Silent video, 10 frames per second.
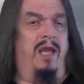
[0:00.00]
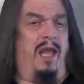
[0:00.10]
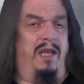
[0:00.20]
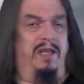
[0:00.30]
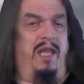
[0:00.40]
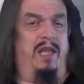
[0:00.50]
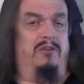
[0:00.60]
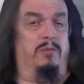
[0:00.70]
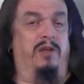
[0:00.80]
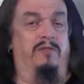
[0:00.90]
and
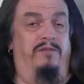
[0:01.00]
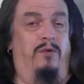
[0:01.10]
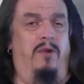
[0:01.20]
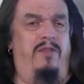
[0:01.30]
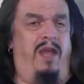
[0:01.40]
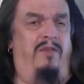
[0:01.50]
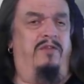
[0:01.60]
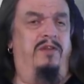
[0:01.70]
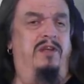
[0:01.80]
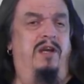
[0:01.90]
can't bring forth
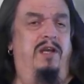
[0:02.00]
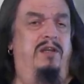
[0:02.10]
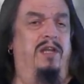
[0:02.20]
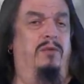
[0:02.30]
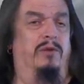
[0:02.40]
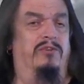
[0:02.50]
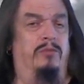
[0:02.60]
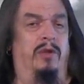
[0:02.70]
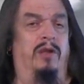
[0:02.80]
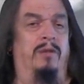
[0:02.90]
after the kind they
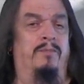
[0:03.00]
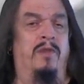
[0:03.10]
once were,